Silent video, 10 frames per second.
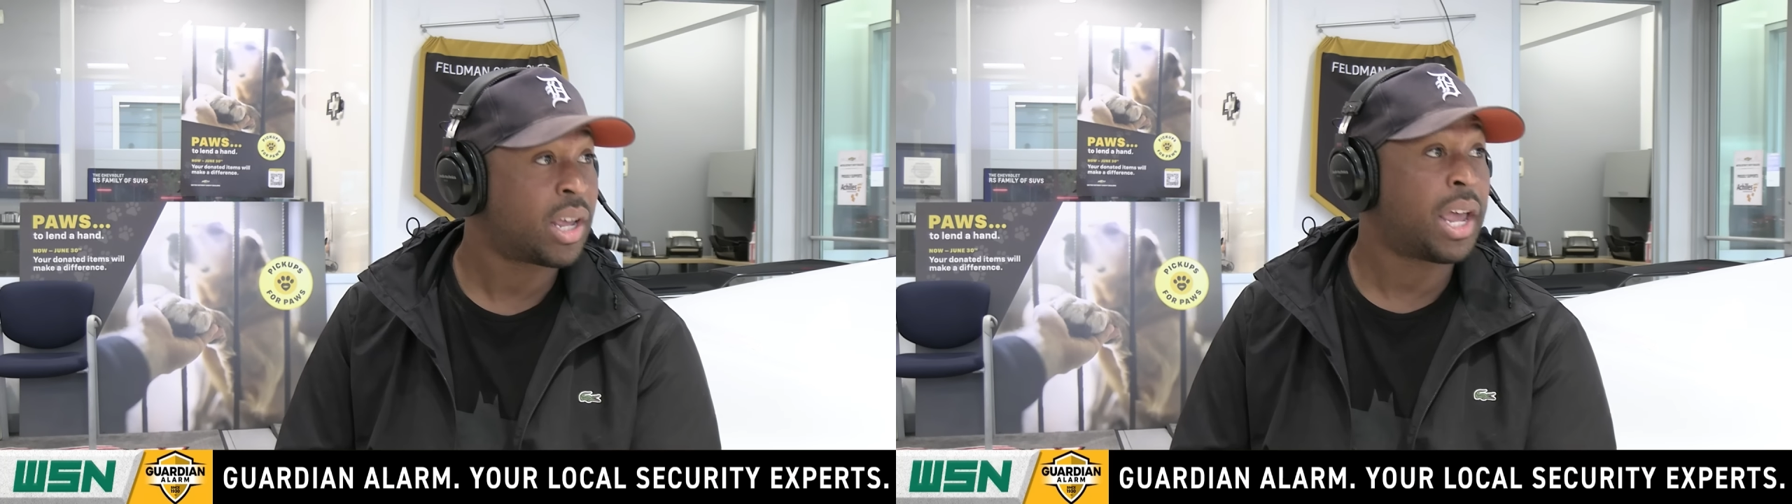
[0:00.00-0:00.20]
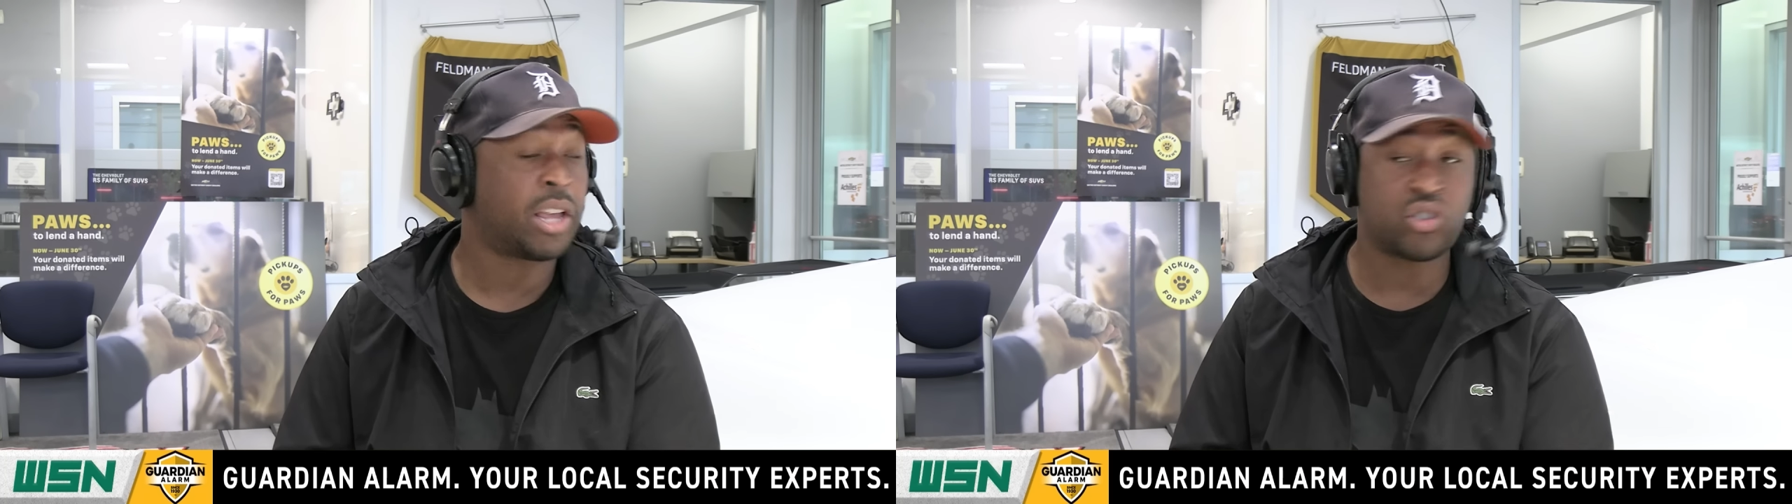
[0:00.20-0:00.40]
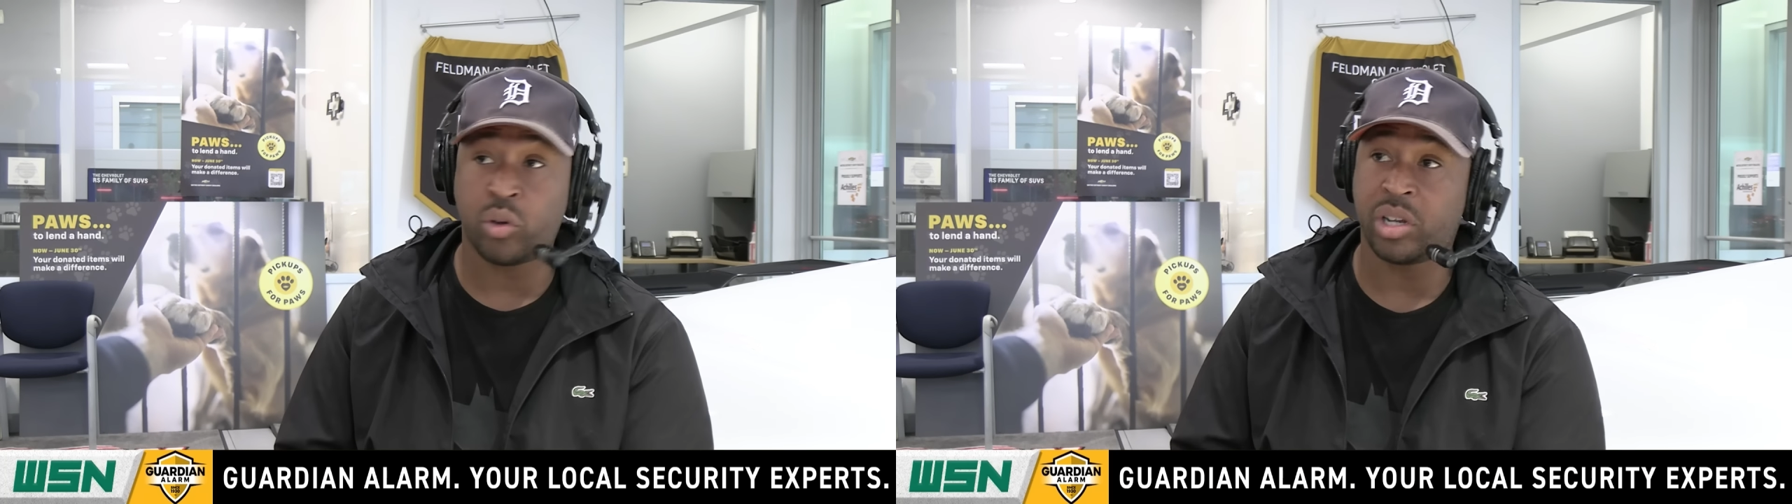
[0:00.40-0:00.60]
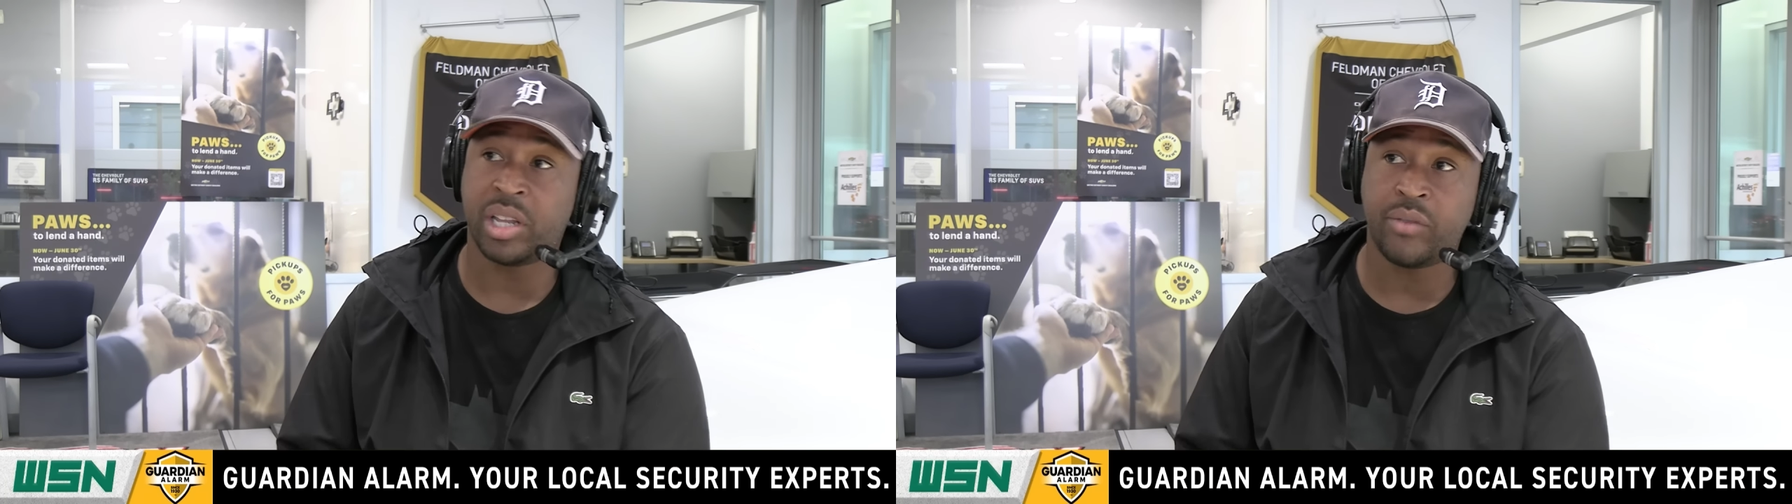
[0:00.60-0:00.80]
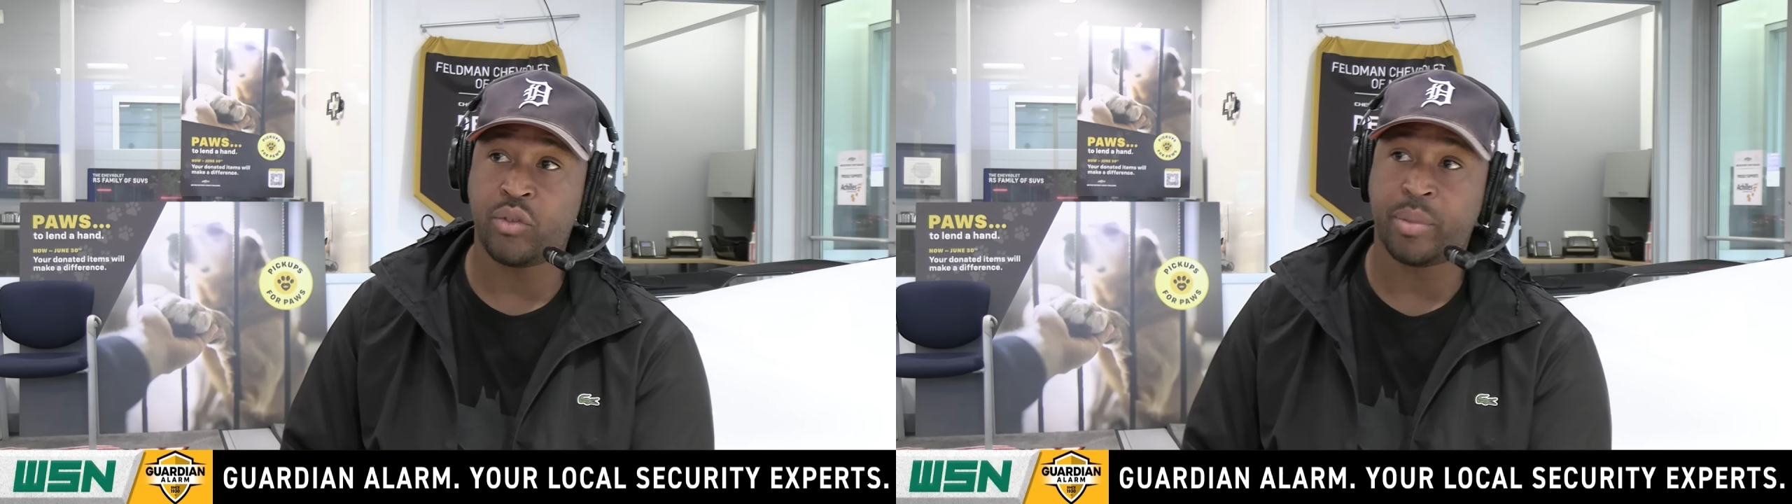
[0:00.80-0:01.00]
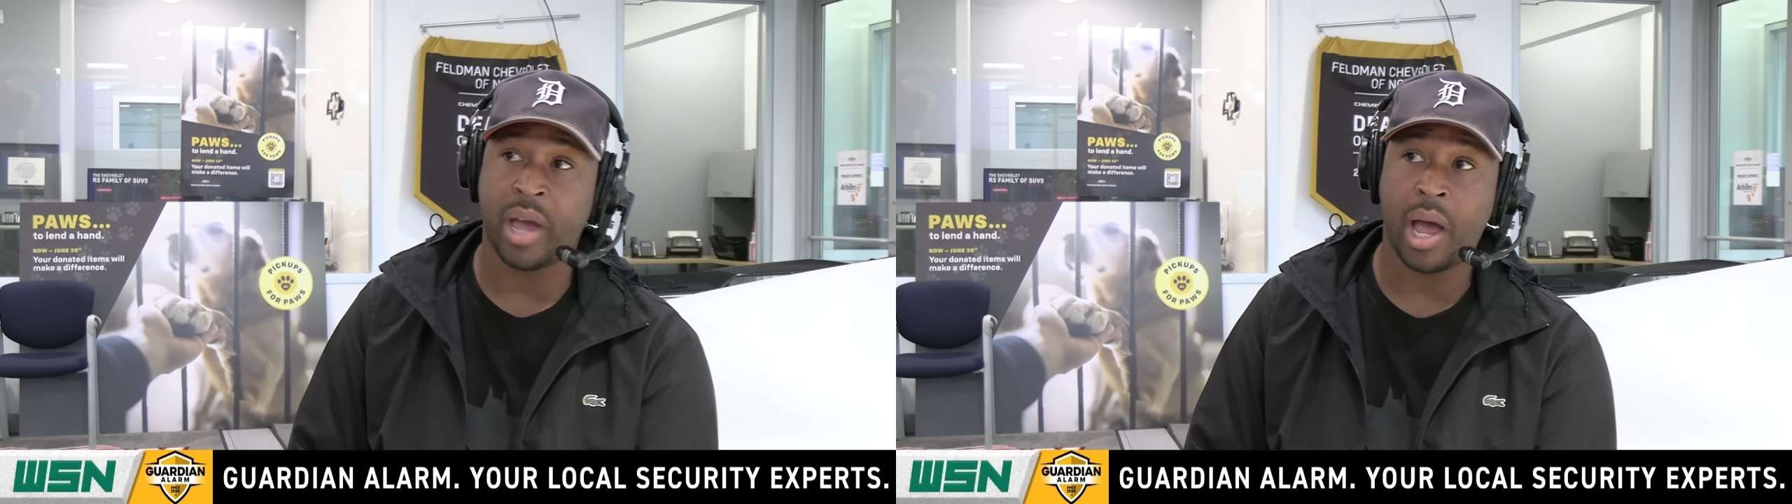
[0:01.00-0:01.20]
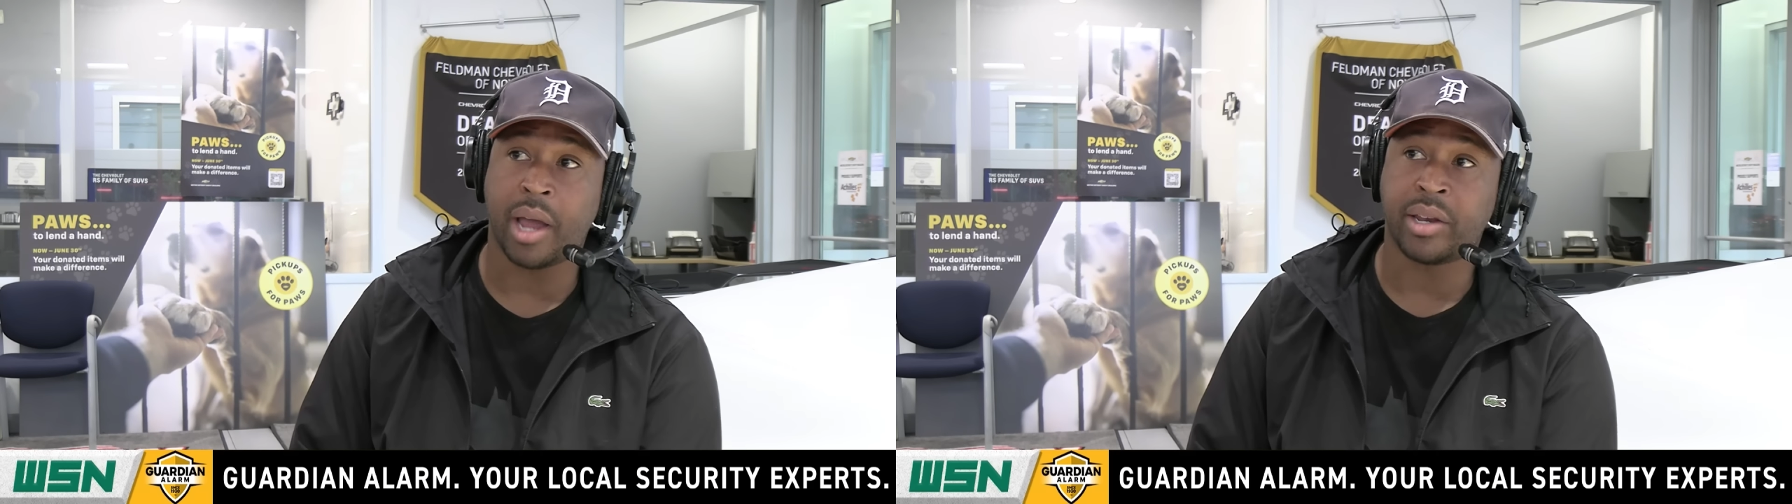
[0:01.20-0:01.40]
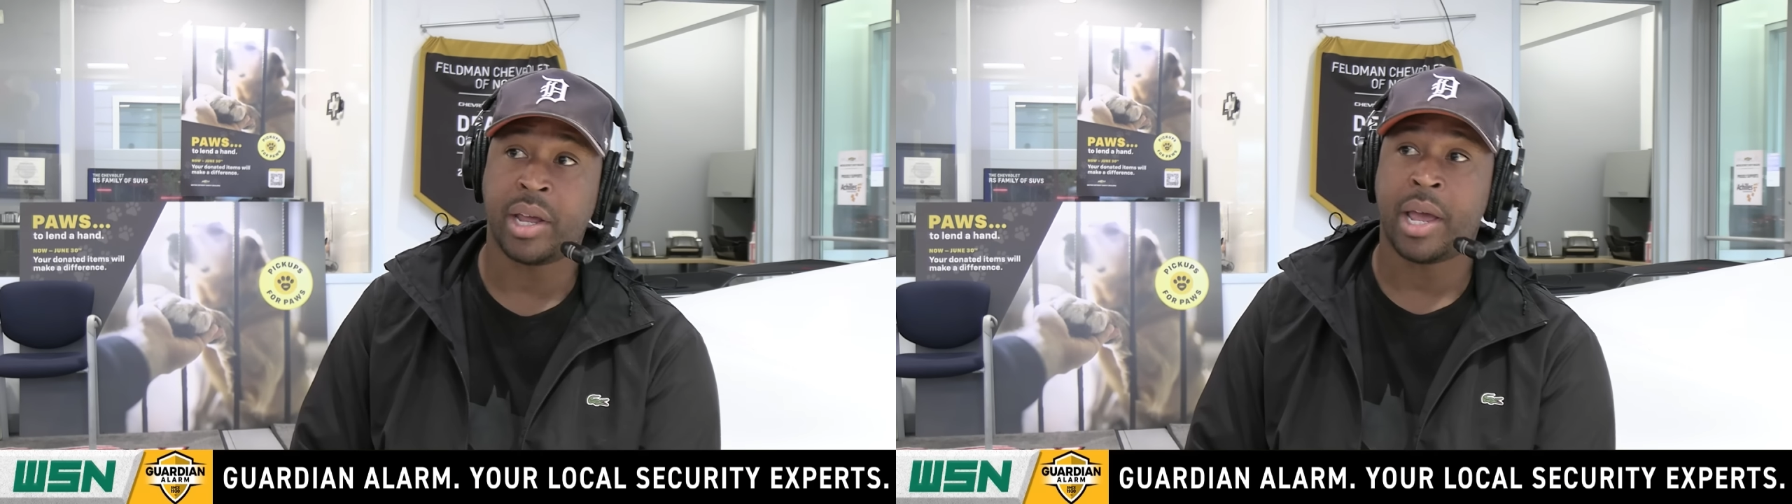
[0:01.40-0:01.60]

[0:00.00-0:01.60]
it's going to leave you behind.